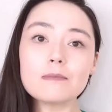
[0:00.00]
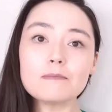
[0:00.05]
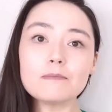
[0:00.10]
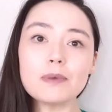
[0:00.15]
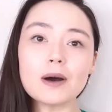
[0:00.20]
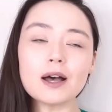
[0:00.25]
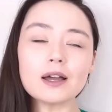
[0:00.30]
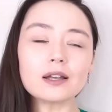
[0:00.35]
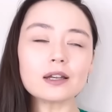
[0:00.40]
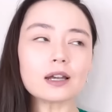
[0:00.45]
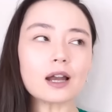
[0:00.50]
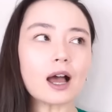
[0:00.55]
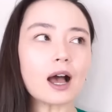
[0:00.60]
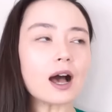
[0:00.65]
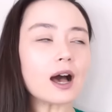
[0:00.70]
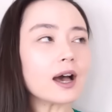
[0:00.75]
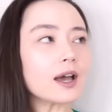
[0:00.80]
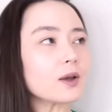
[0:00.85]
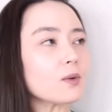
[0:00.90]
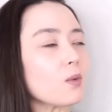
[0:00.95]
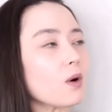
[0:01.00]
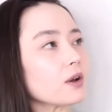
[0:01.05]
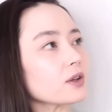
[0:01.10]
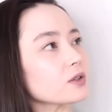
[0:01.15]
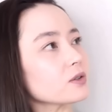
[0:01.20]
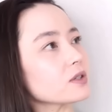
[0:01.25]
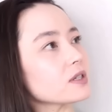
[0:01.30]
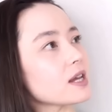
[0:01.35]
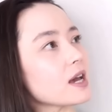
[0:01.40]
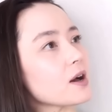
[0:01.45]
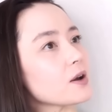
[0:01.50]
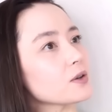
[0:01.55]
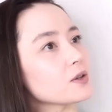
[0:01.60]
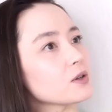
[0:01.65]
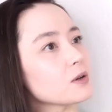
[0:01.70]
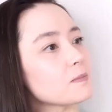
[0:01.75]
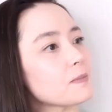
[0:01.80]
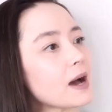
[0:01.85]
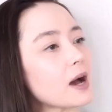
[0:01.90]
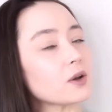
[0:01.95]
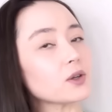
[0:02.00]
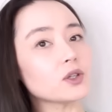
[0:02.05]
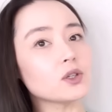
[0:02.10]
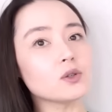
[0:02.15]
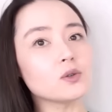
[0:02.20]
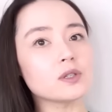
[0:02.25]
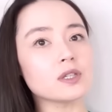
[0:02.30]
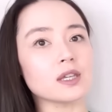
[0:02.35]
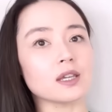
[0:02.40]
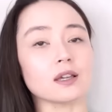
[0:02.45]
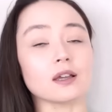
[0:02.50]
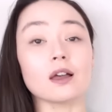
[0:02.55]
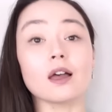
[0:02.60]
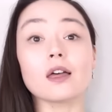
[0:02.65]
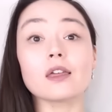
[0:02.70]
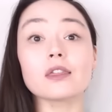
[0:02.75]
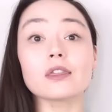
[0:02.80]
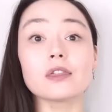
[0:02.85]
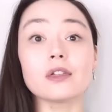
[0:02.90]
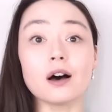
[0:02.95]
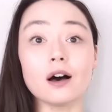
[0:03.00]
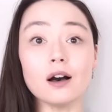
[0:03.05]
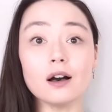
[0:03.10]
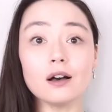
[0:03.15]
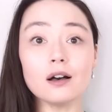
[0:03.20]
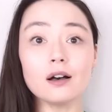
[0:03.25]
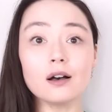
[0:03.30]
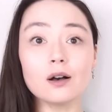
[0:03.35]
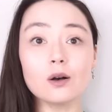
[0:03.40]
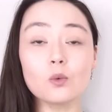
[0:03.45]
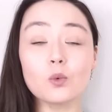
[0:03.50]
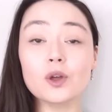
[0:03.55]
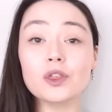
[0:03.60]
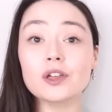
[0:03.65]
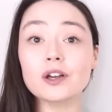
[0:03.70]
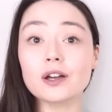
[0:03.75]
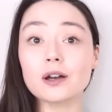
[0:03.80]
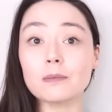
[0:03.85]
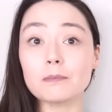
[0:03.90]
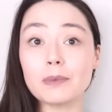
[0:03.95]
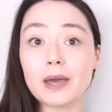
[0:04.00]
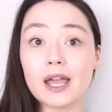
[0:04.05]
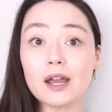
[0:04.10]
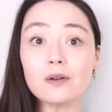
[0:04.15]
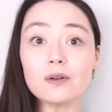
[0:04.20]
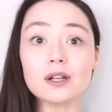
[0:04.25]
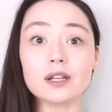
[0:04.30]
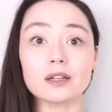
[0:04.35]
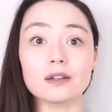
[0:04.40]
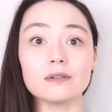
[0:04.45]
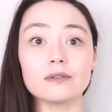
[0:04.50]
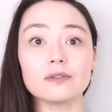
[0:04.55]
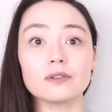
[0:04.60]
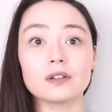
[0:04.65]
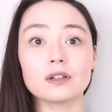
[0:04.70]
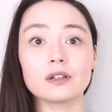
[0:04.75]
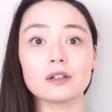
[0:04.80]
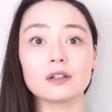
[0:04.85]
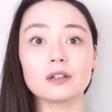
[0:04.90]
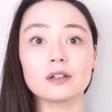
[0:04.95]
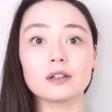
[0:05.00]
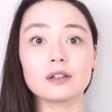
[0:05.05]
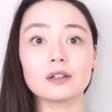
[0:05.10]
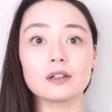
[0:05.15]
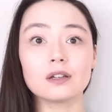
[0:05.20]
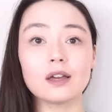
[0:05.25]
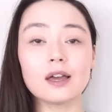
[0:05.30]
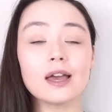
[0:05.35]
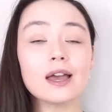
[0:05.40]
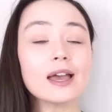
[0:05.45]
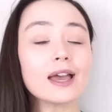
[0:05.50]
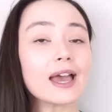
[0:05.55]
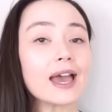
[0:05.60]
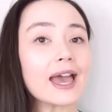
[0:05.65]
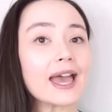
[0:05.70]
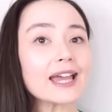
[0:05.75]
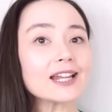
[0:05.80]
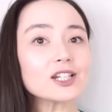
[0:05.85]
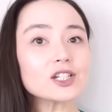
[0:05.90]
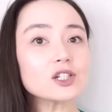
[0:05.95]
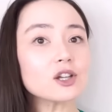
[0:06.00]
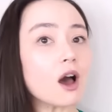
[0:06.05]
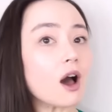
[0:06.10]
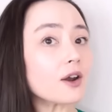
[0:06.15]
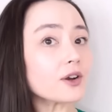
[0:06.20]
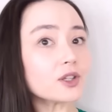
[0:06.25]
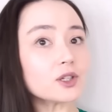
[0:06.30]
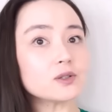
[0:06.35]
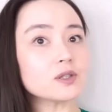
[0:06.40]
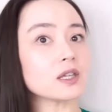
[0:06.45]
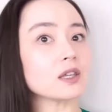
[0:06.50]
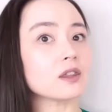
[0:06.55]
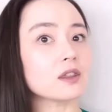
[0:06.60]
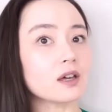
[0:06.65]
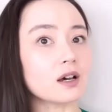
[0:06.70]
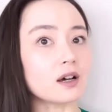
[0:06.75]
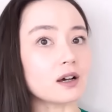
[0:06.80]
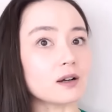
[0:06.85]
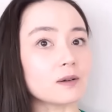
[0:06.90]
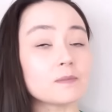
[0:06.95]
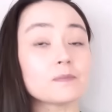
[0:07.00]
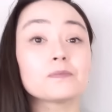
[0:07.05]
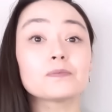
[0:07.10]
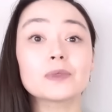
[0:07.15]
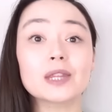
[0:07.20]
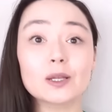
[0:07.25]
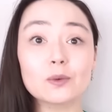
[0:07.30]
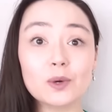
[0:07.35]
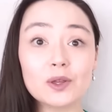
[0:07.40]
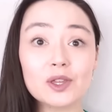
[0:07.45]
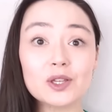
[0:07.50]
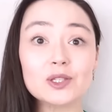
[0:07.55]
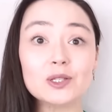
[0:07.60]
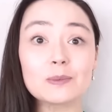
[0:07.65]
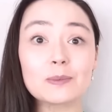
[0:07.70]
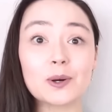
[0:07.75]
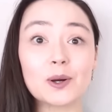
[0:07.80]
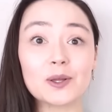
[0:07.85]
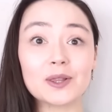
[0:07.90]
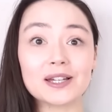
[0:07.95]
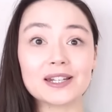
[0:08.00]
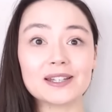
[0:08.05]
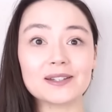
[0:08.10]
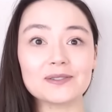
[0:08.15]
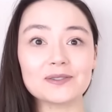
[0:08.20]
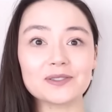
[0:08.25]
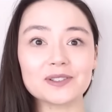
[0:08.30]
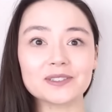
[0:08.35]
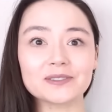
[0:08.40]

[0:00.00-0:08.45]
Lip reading: But I want to tell you about using the with a comparative and not using the with a superlative.